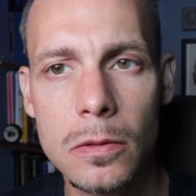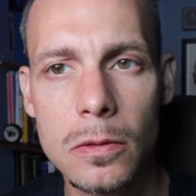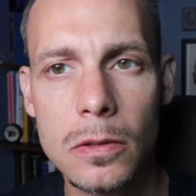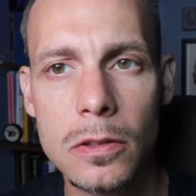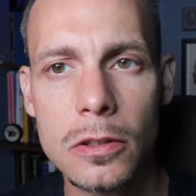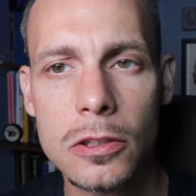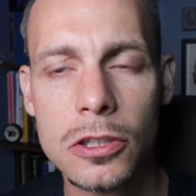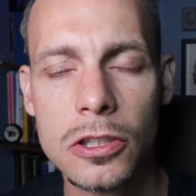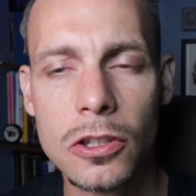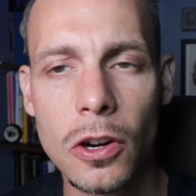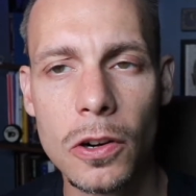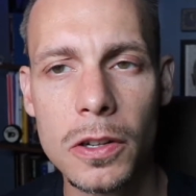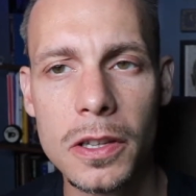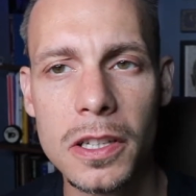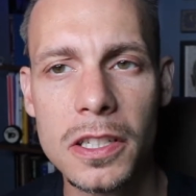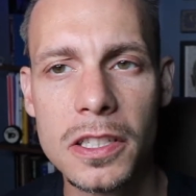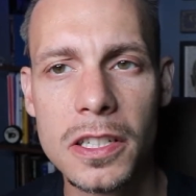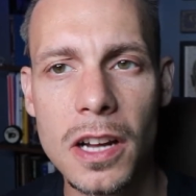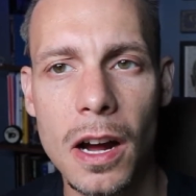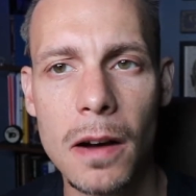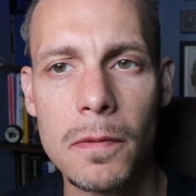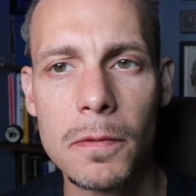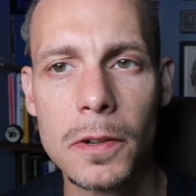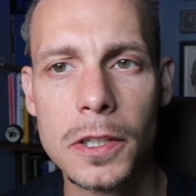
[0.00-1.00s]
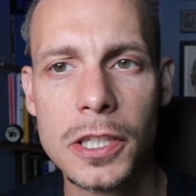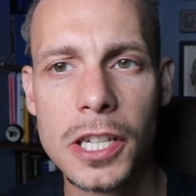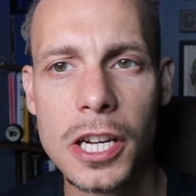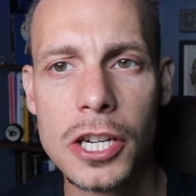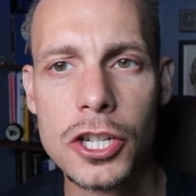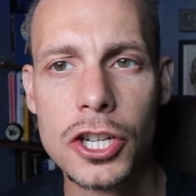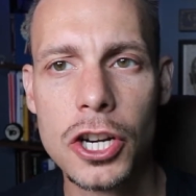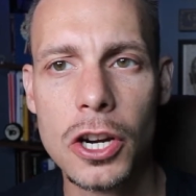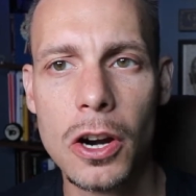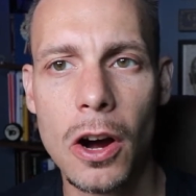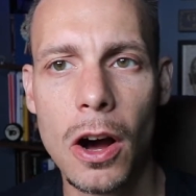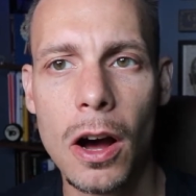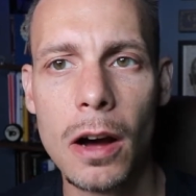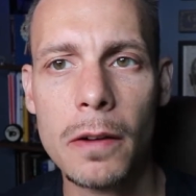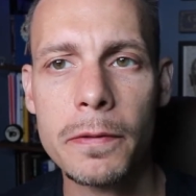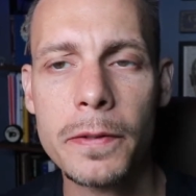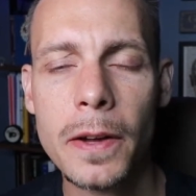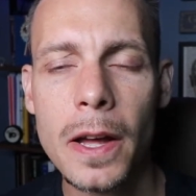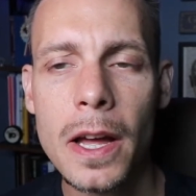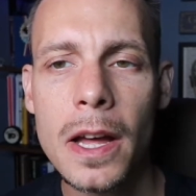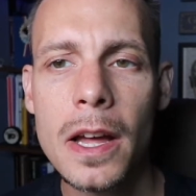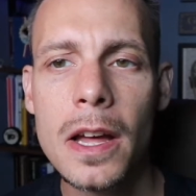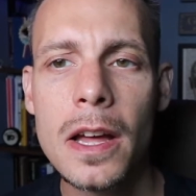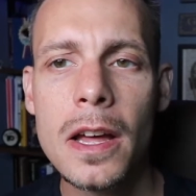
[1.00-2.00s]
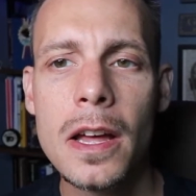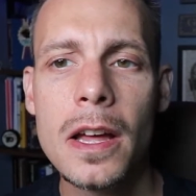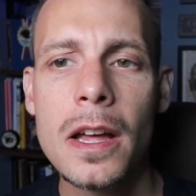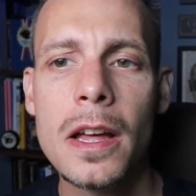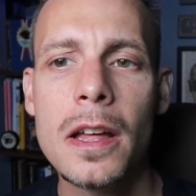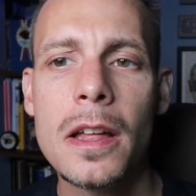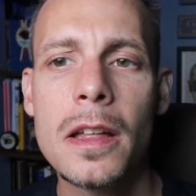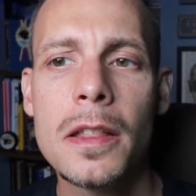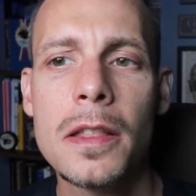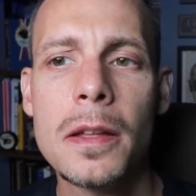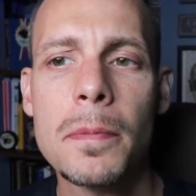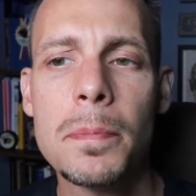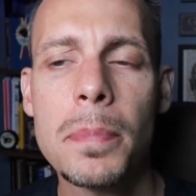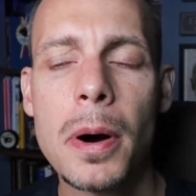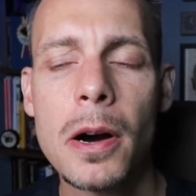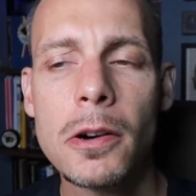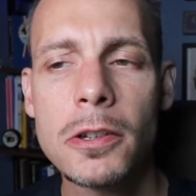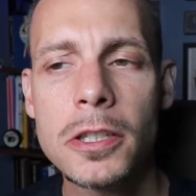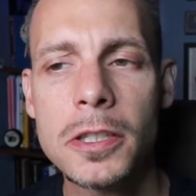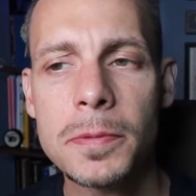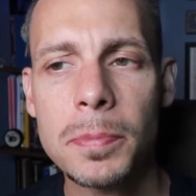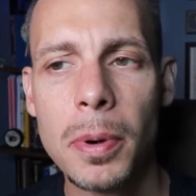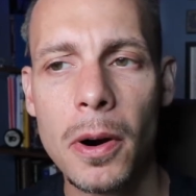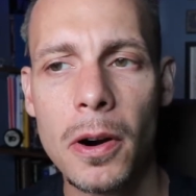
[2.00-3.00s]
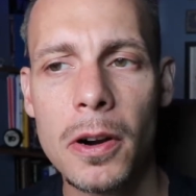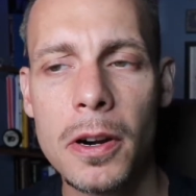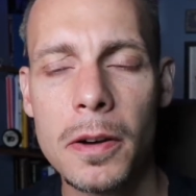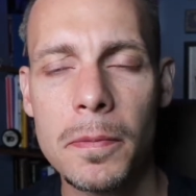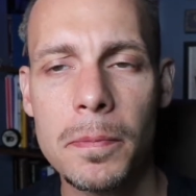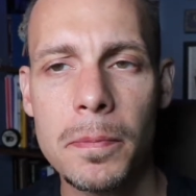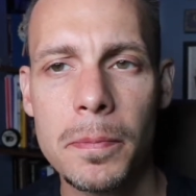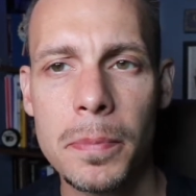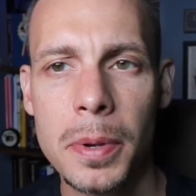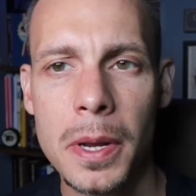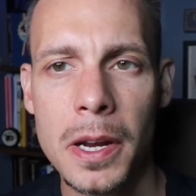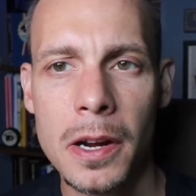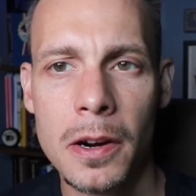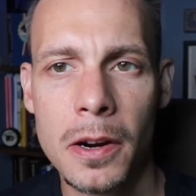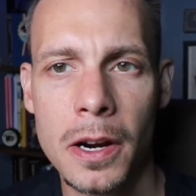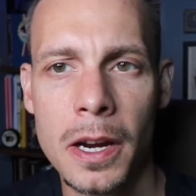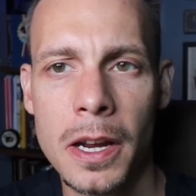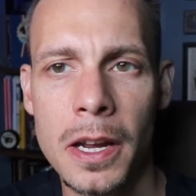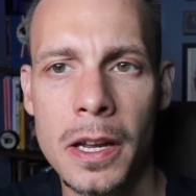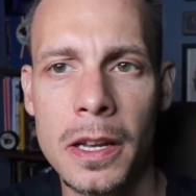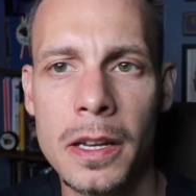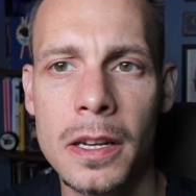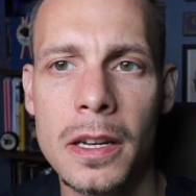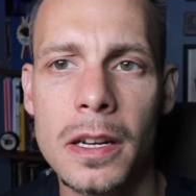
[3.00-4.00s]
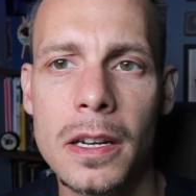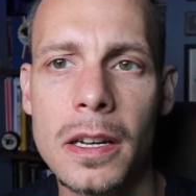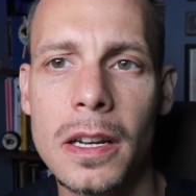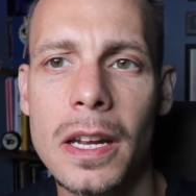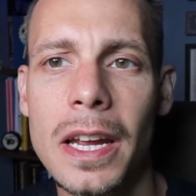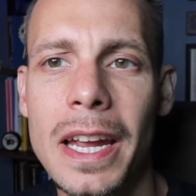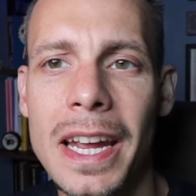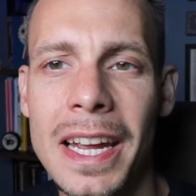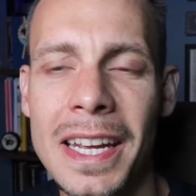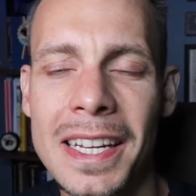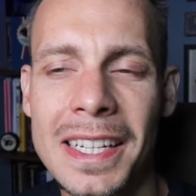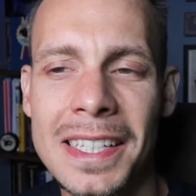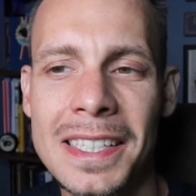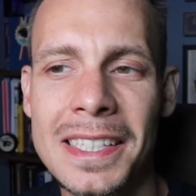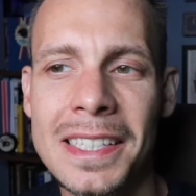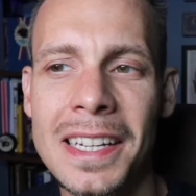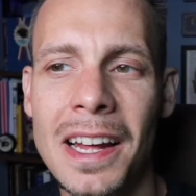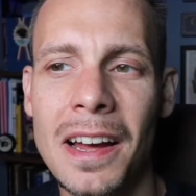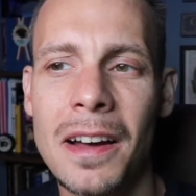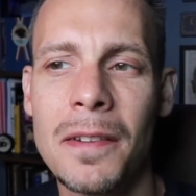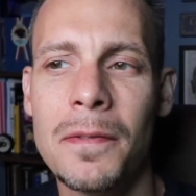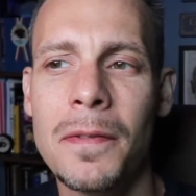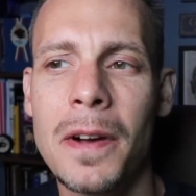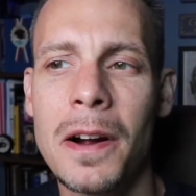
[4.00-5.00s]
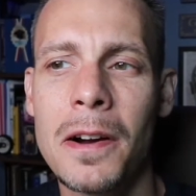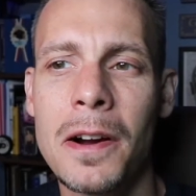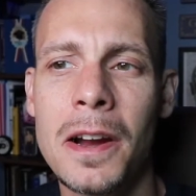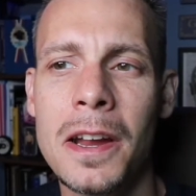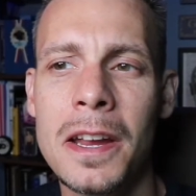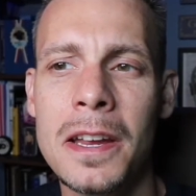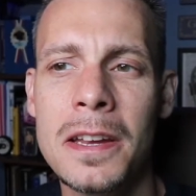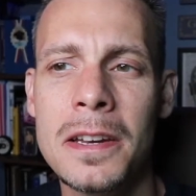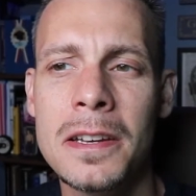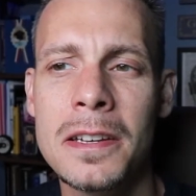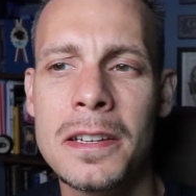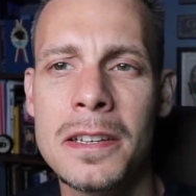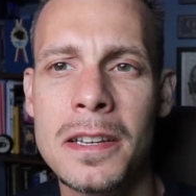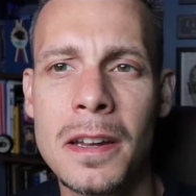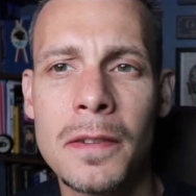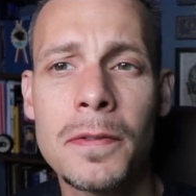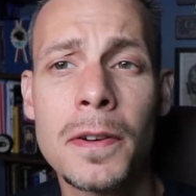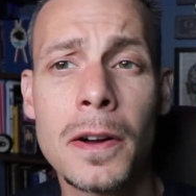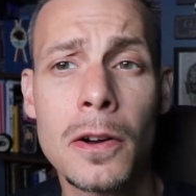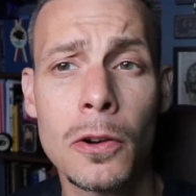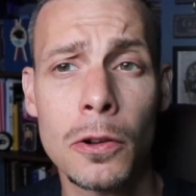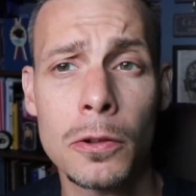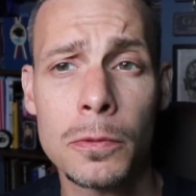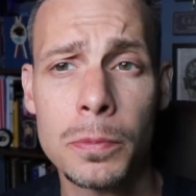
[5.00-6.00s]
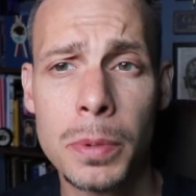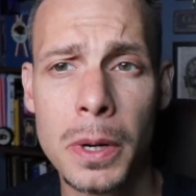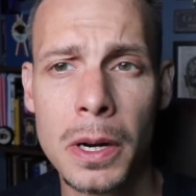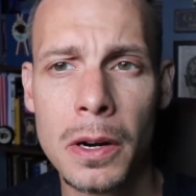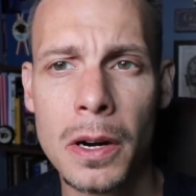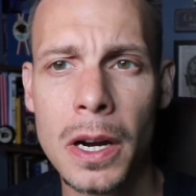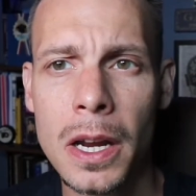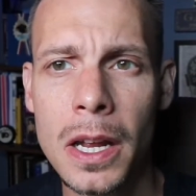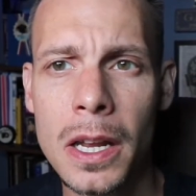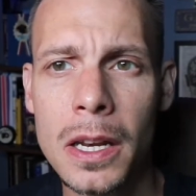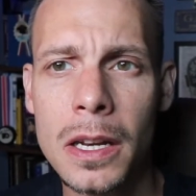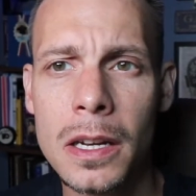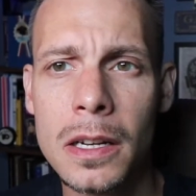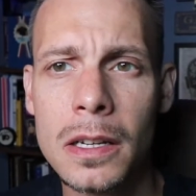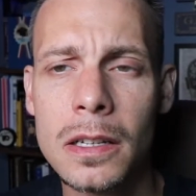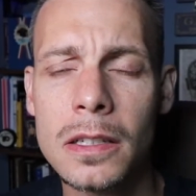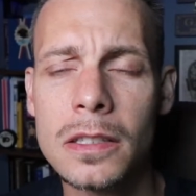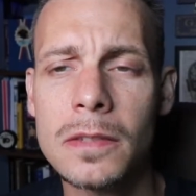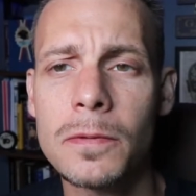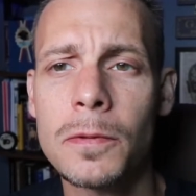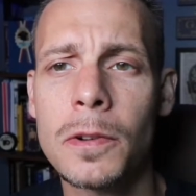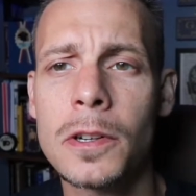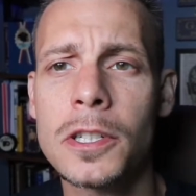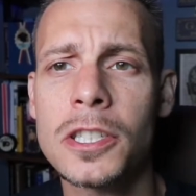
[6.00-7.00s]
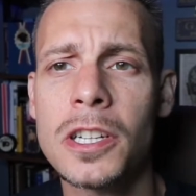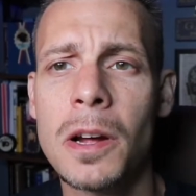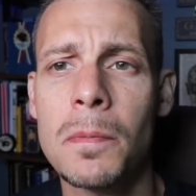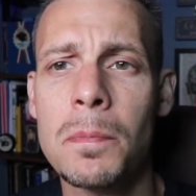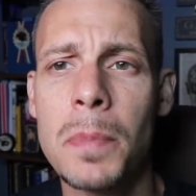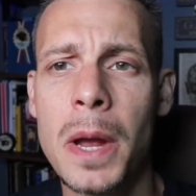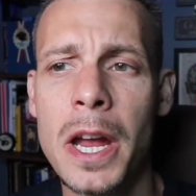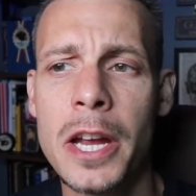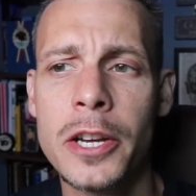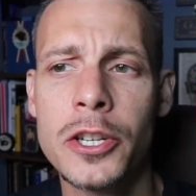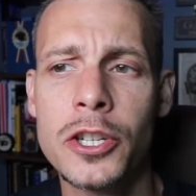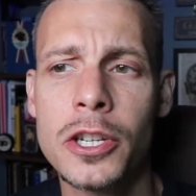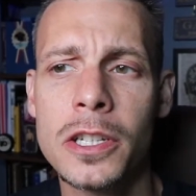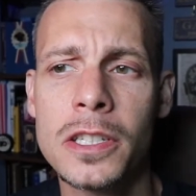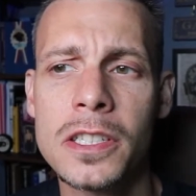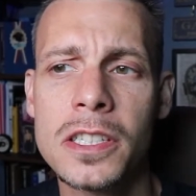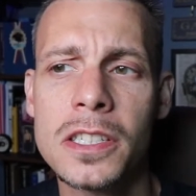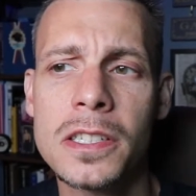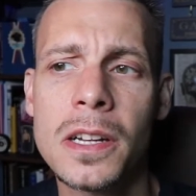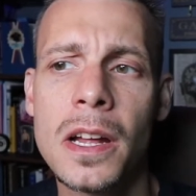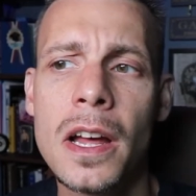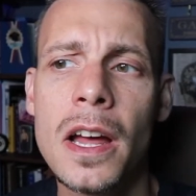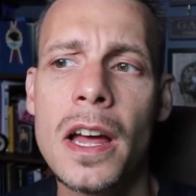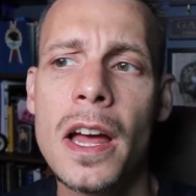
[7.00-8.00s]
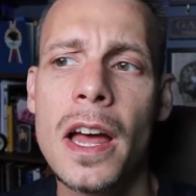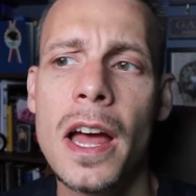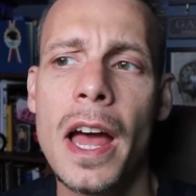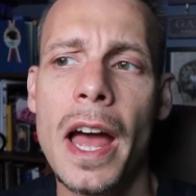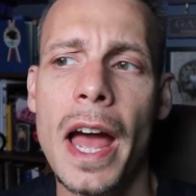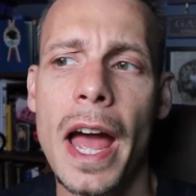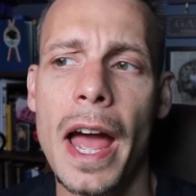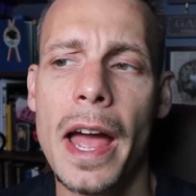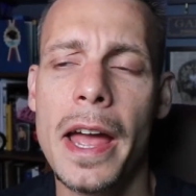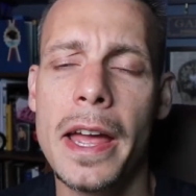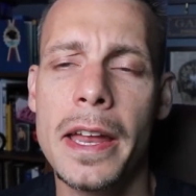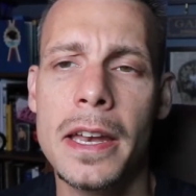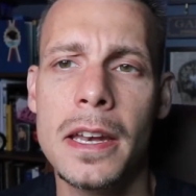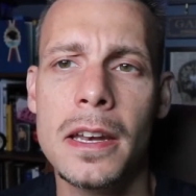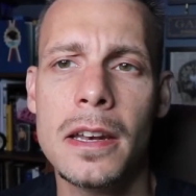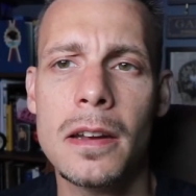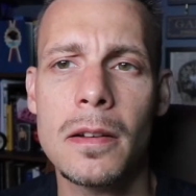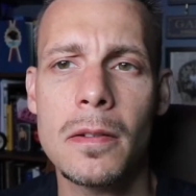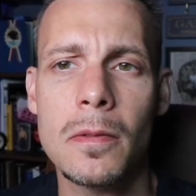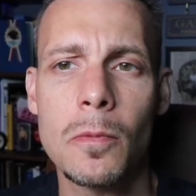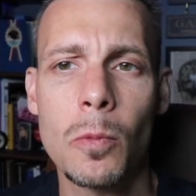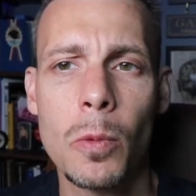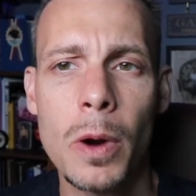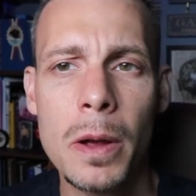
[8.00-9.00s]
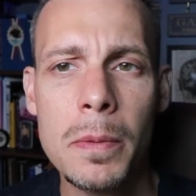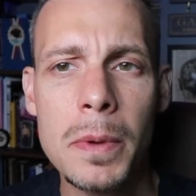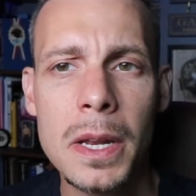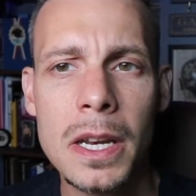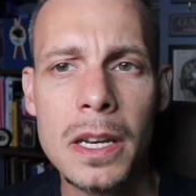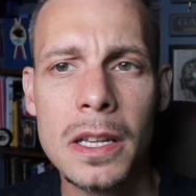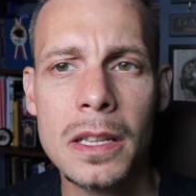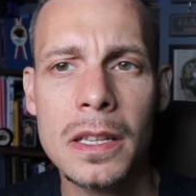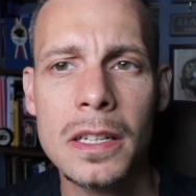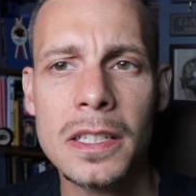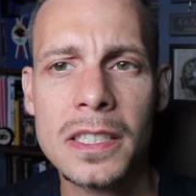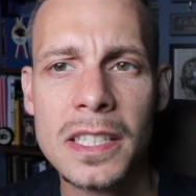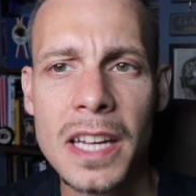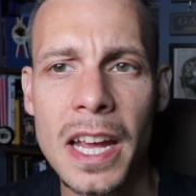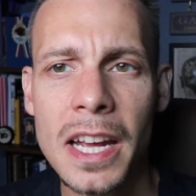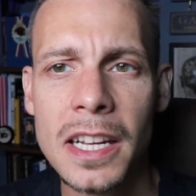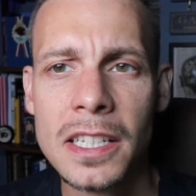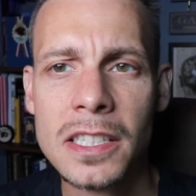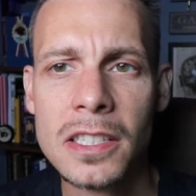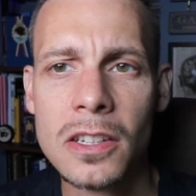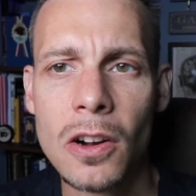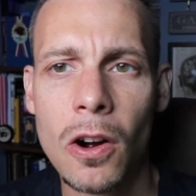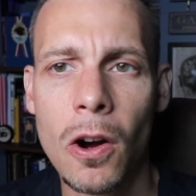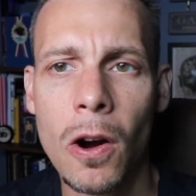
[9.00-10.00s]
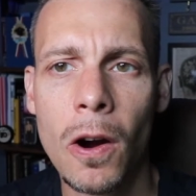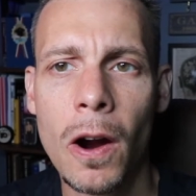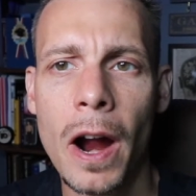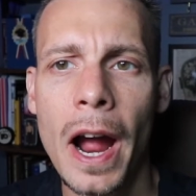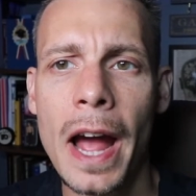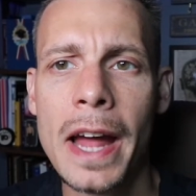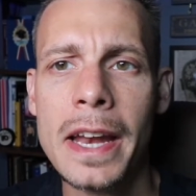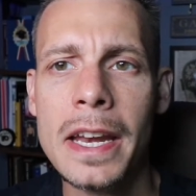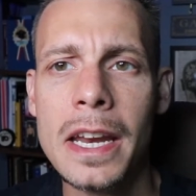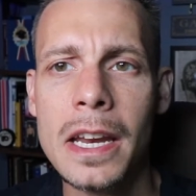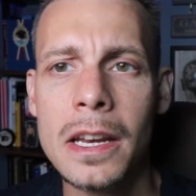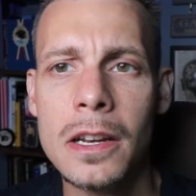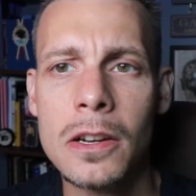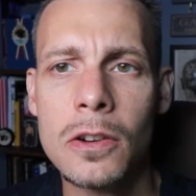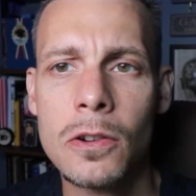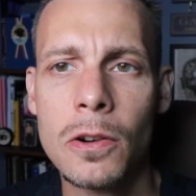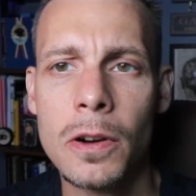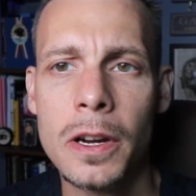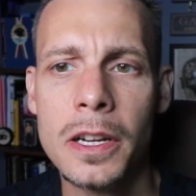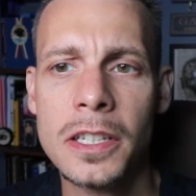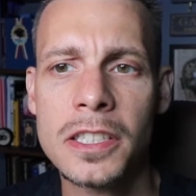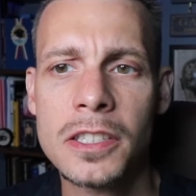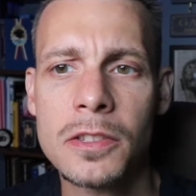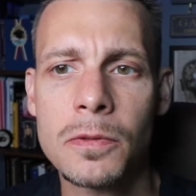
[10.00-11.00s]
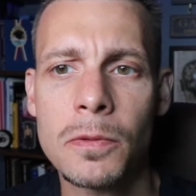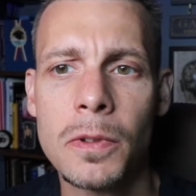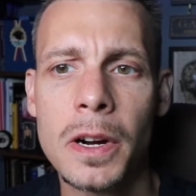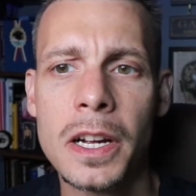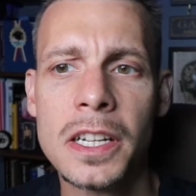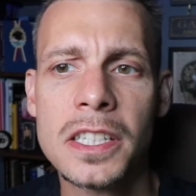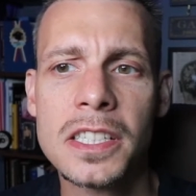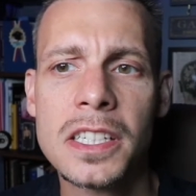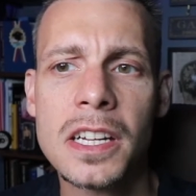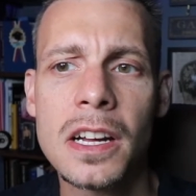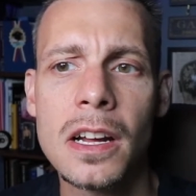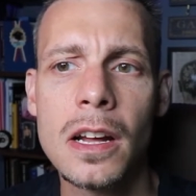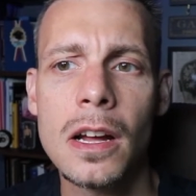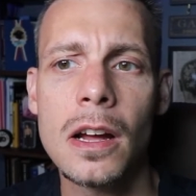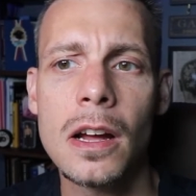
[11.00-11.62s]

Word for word: Start this conversation off. The postpartum period is a very difficult period for some patients, and women in this case are at increased risk